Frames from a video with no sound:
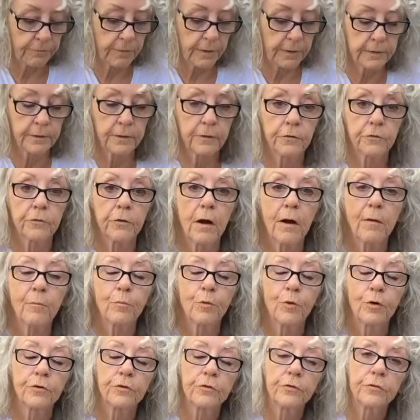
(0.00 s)
find the top
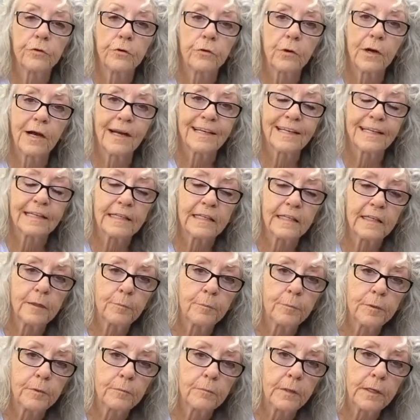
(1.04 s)
one so I can
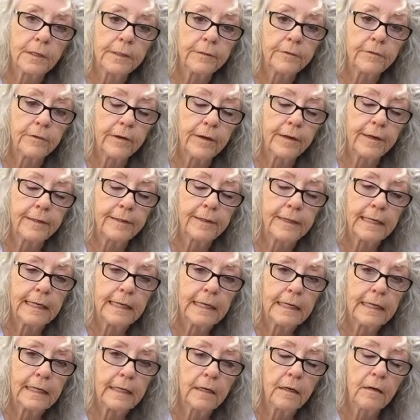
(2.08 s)
keep it maintained.
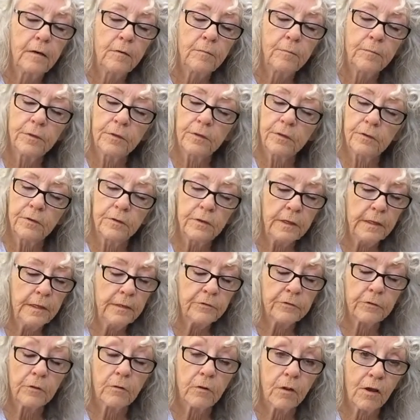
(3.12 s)
But it
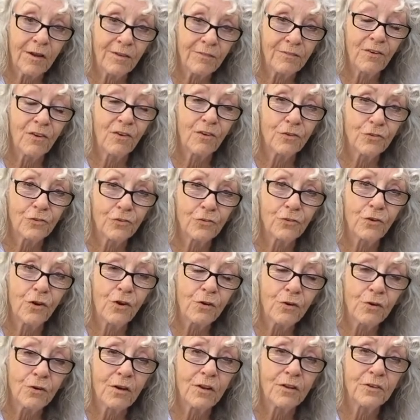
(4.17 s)
is a lifelong
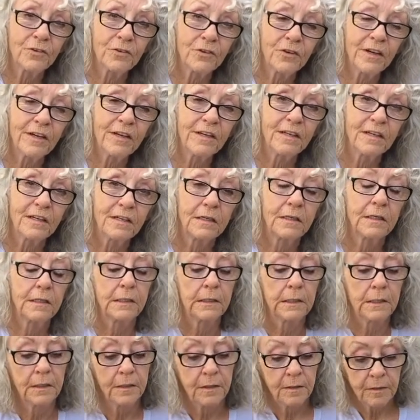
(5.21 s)
struggle, I'll tell you.
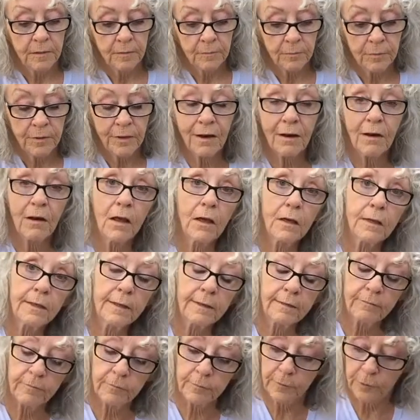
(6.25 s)
But I like
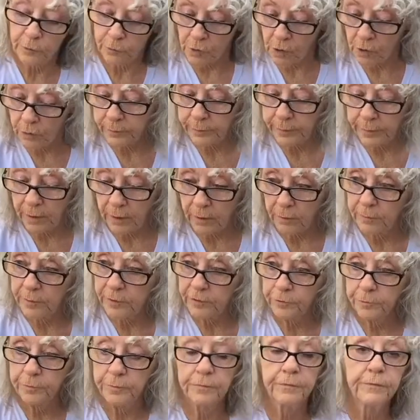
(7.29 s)
having my rock pile. It
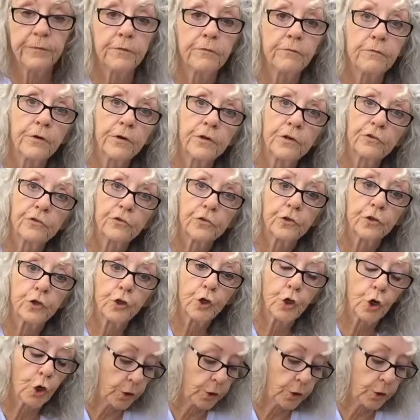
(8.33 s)
makes me feel very secure.